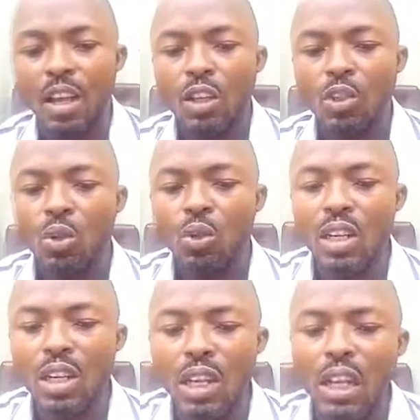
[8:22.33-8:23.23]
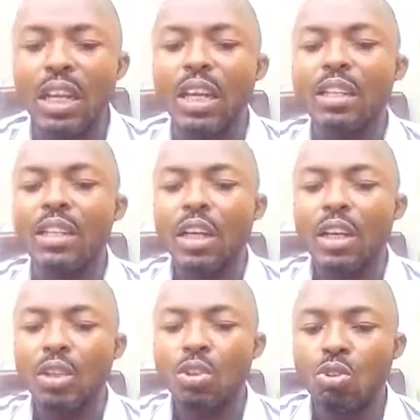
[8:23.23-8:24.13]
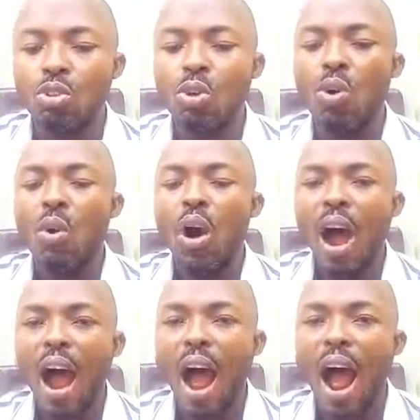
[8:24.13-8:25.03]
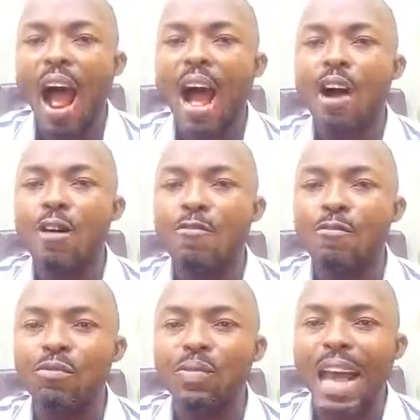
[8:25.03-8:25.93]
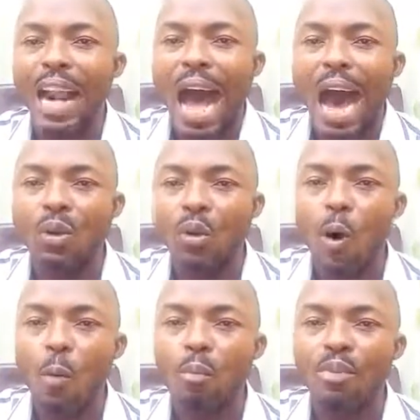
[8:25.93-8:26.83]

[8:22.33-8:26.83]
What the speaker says: You need to have that outcome,